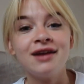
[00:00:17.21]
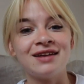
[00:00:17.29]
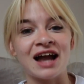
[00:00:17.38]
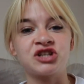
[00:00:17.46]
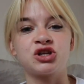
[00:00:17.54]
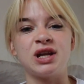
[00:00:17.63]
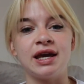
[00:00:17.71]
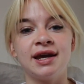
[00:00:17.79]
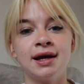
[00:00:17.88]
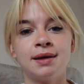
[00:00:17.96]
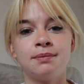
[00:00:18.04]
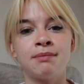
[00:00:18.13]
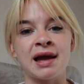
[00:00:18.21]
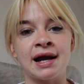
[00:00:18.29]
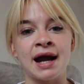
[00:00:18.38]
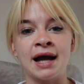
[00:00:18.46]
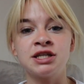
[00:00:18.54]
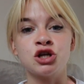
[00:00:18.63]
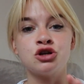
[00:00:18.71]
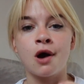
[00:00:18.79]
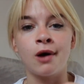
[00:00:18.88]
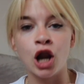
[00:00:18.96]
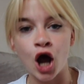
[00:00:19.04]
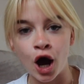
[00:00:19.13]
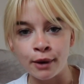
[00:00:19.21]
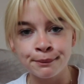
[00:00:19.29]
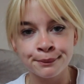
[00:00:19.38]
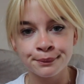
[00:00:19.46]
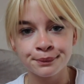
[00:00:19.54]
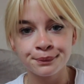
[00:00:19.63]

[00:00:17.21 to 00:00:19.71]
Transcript: Naturally, may I add, no alarm.